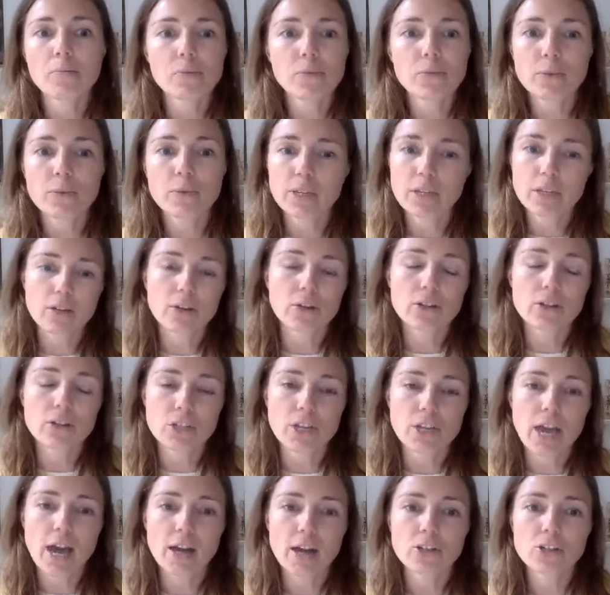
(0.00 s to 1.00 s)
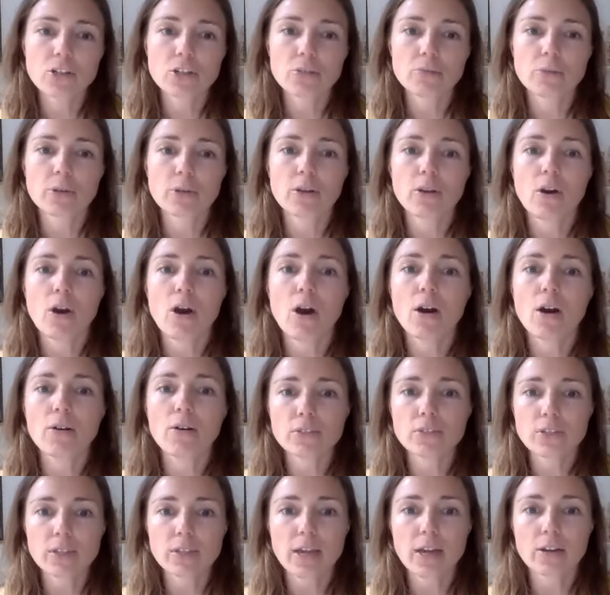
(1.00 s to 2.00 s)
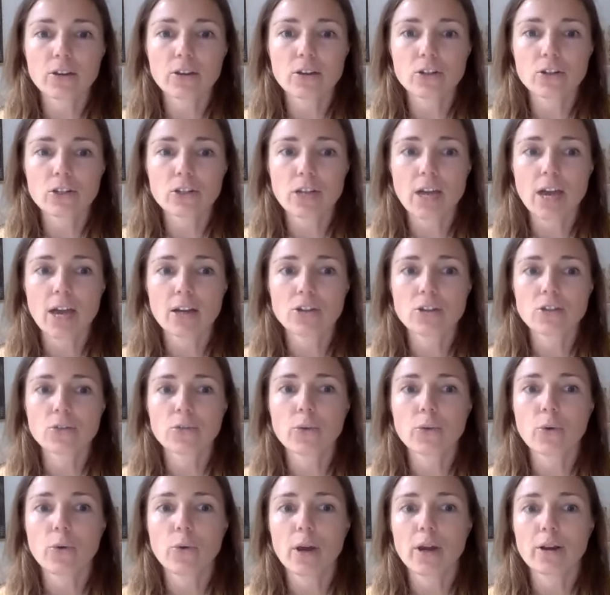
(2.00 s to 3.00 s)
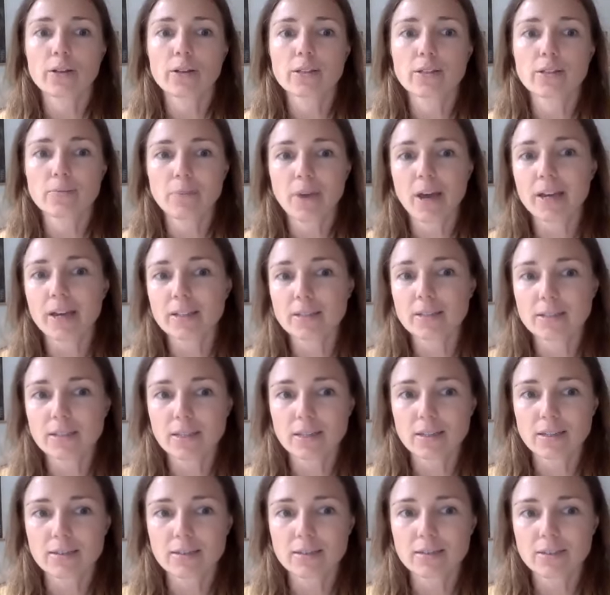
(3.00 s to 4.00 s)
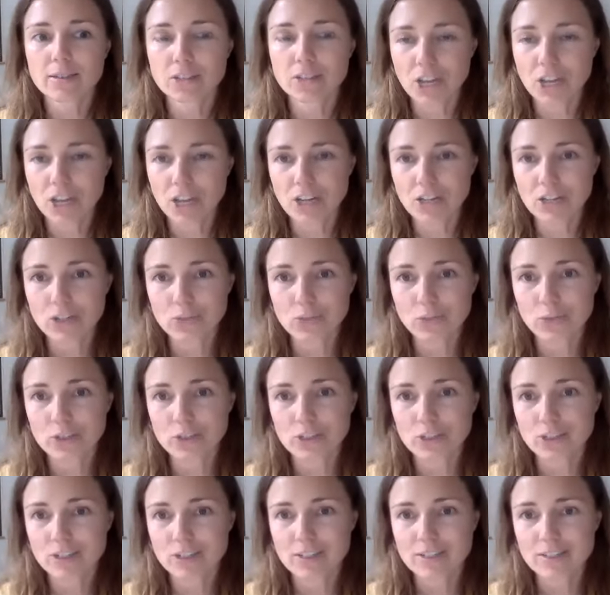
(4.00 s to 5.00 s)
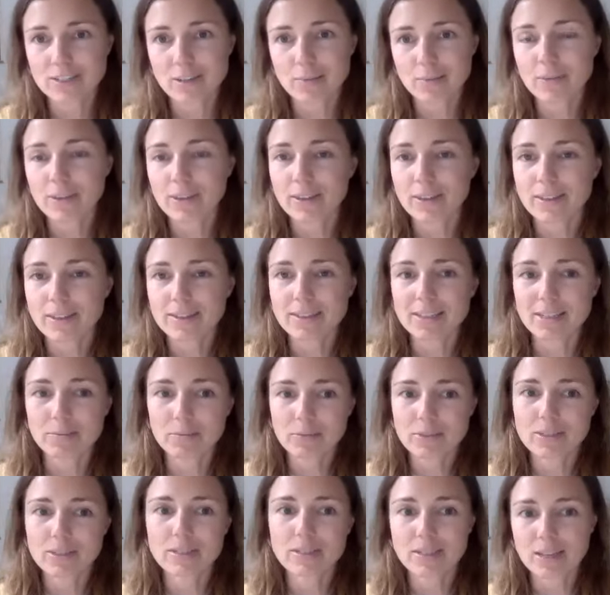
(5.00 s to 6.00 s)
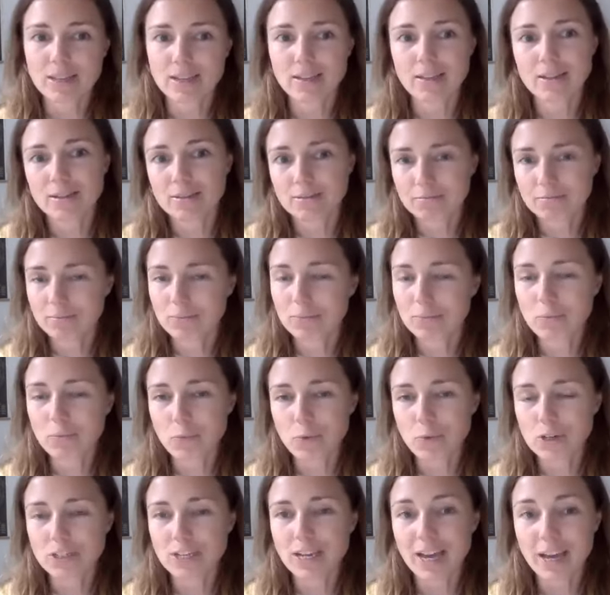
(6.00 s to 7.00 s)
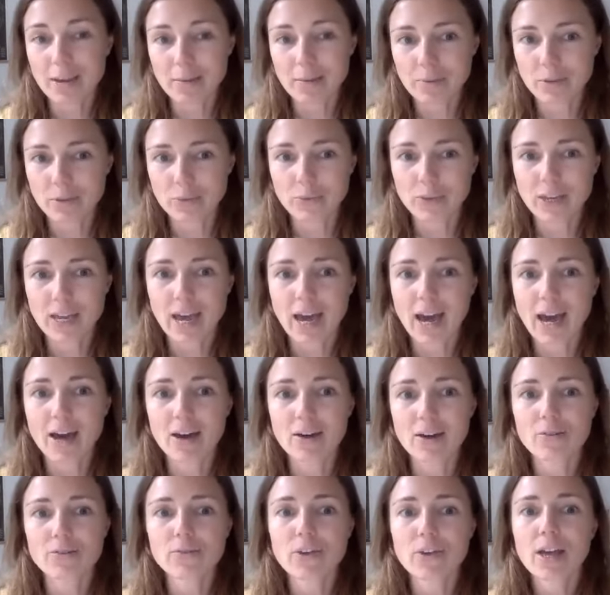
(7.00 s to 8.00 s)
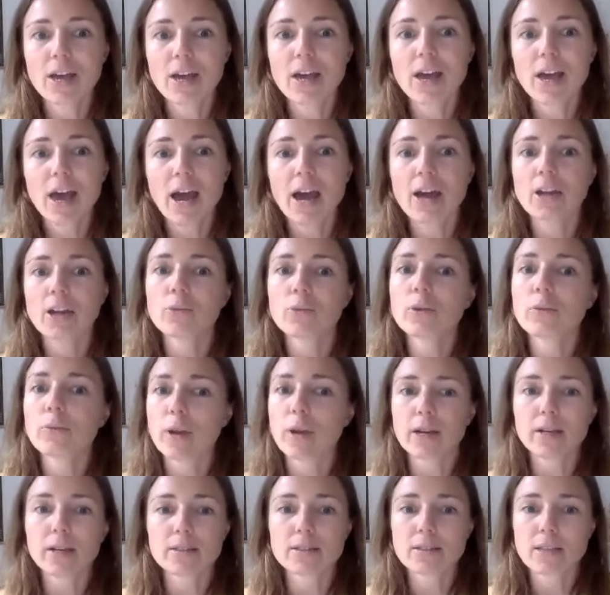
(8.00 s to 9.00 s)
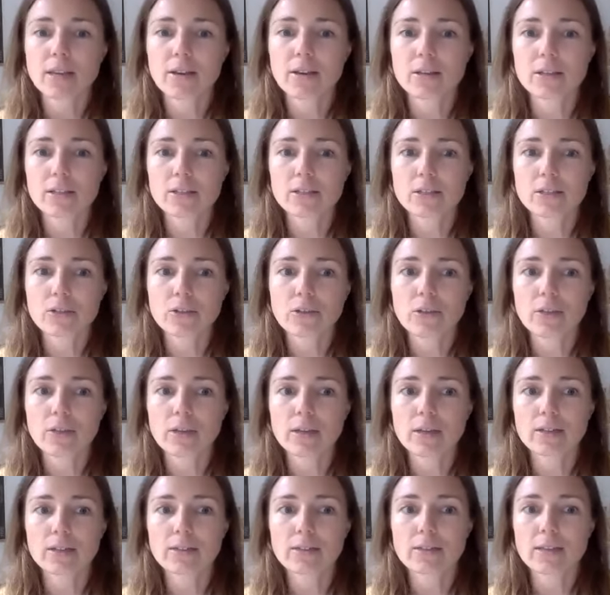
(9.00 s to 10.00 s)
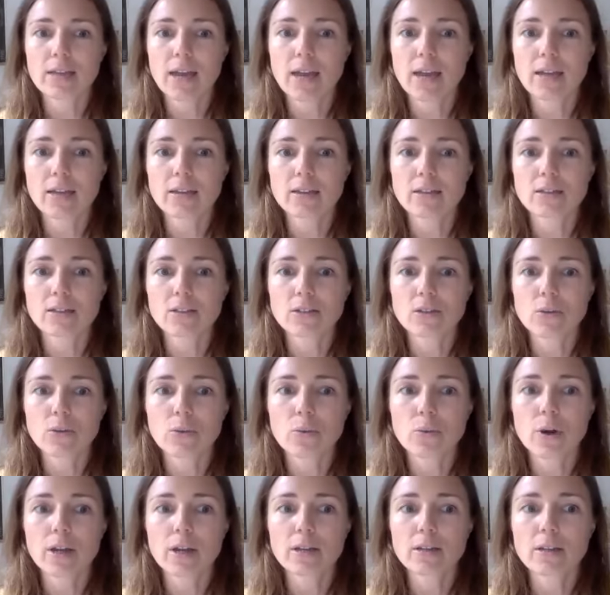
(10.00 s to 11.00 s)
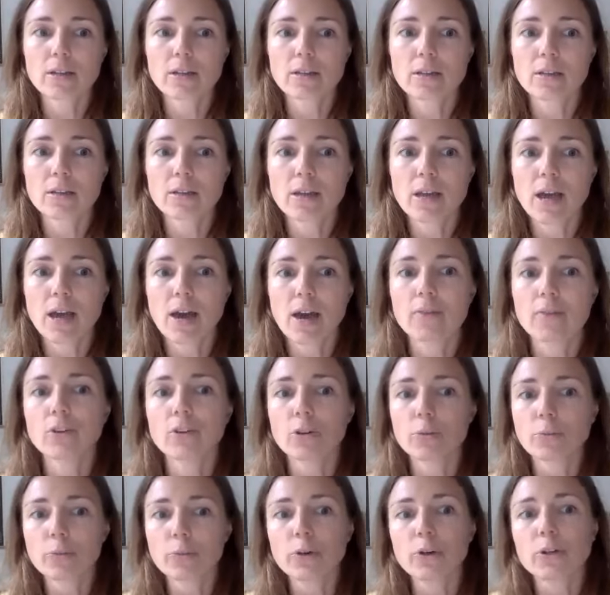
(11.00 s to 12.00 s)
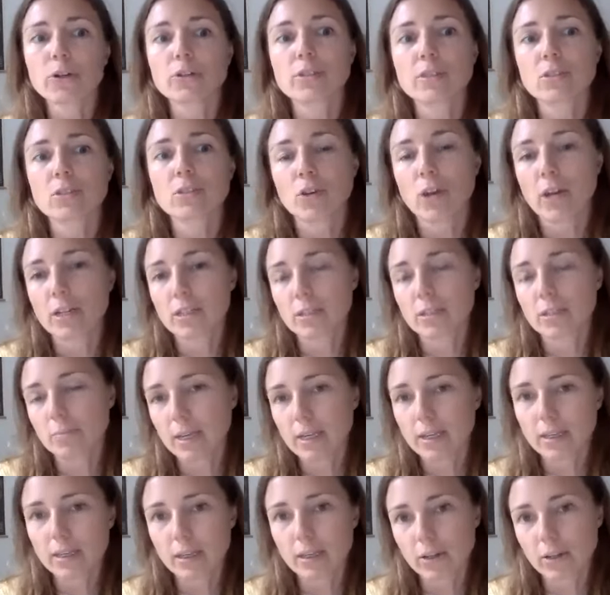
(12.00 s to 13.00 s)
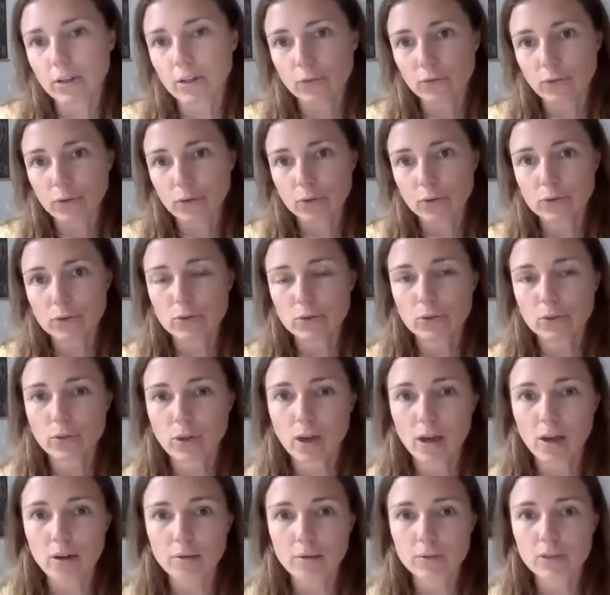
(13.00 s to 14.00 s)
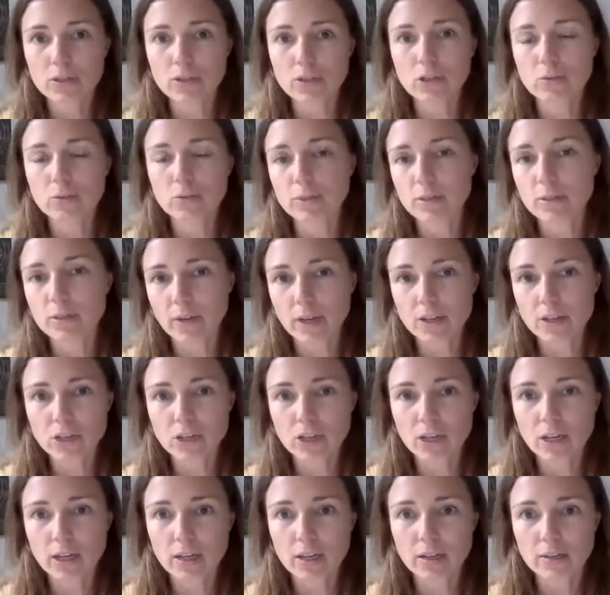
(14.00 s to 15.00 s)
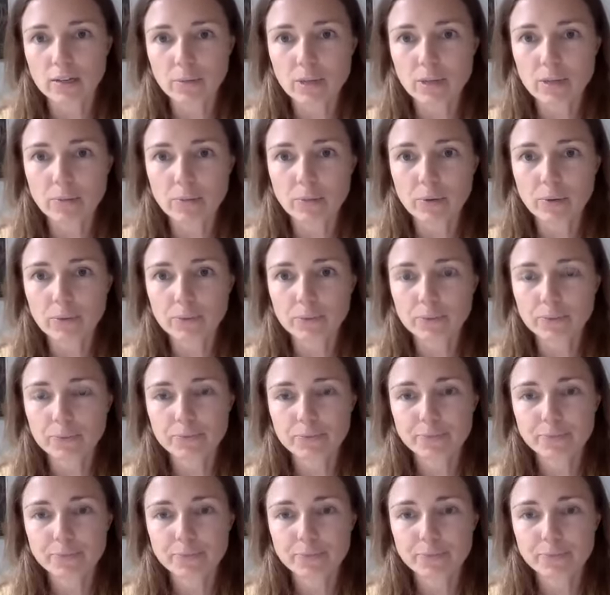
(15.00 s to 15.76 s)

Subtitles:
We need urgent action, but often that urgent action requires a mindset change, which is something that seems to take more time than we have. How do we reconcile these two things, and what have your books tried to make clear to folks in terms of educating people?